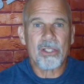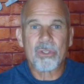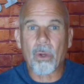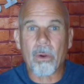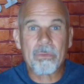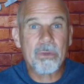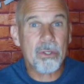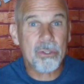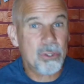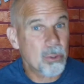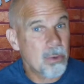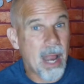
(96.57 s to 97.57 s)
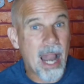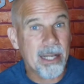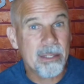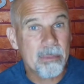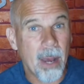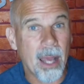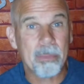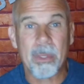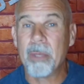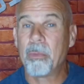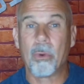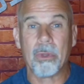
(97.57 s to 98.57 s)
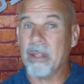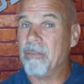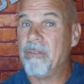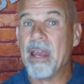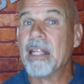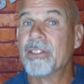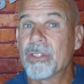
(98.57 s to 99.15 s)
So if you're surrounded by people with advanced